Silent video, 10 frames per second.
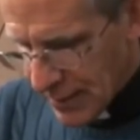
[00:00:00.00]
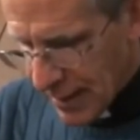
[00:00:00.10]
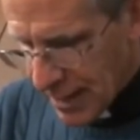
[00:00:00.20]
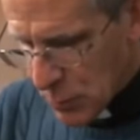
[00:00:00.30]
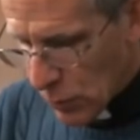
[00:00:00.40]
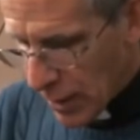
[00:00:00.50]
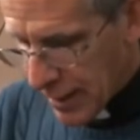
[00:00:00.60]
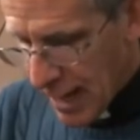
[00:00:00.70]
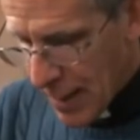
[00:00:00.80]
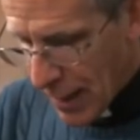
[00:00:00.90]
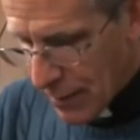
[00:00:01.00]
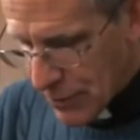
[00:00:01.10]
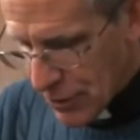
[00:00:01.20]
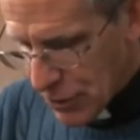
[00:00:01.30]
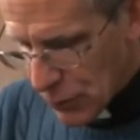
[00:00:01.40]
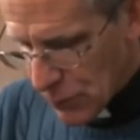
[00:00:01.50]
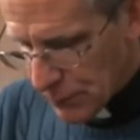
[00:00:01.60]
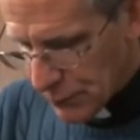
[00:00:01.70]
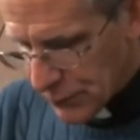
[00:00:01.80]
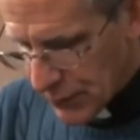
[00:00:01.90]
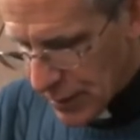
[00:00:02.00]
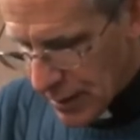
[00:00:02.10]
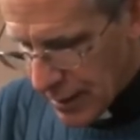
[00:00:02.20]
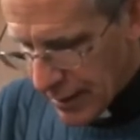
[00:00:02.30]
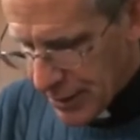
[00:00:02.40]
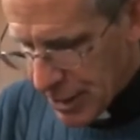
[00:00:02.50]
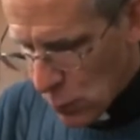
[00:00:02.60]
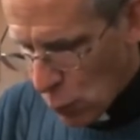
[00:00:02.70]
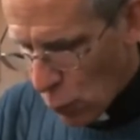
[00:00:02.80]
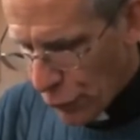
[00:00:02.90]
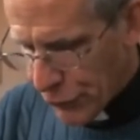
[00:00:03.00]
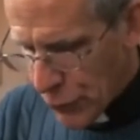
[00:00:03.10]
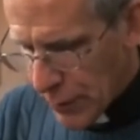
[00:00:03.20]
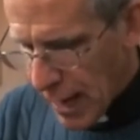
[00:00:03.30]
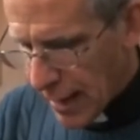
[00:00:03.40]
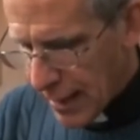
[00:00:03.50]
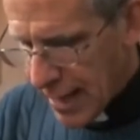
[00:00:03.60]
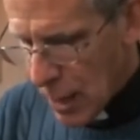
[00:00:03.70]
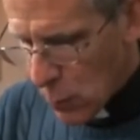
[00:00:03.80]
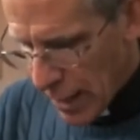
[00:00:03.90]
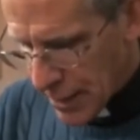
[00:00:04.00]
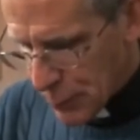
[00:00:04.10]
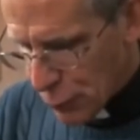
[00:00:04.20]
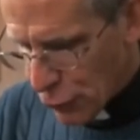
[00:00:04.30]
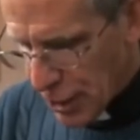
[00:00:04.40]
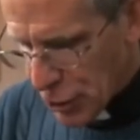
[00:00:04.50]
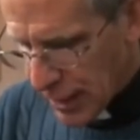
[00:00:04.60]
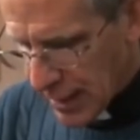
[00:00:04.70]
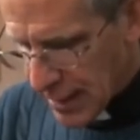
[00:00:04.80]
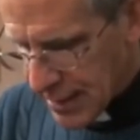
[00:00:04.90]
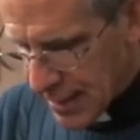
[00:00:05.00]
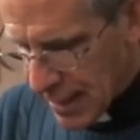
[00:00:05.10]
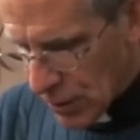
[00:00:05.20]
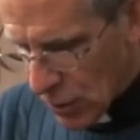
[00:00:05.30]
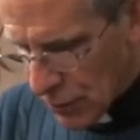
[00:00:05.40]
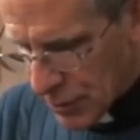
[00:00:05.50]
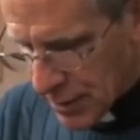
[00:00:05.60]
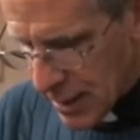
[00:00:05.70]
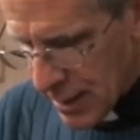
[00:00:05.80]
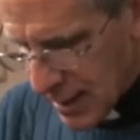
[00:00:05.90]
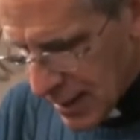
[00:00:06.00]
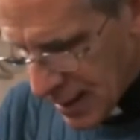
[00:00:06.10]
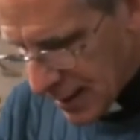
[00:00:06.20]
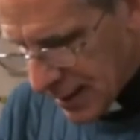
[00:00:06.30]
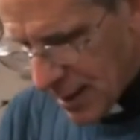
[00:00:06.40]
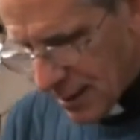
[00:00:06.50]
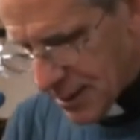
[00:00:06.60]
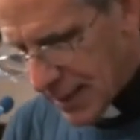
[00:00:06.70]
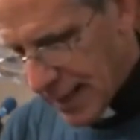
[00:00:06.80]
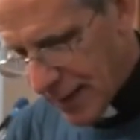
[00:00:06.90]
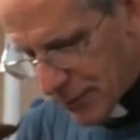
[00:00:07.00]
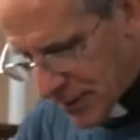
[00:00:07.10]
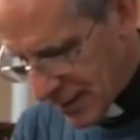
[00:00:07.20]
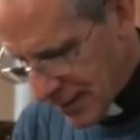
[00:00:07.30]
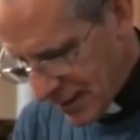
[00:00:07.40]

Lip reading: That is what I came out to do." So all through Galilee he went, preaching in the synagogues and casting out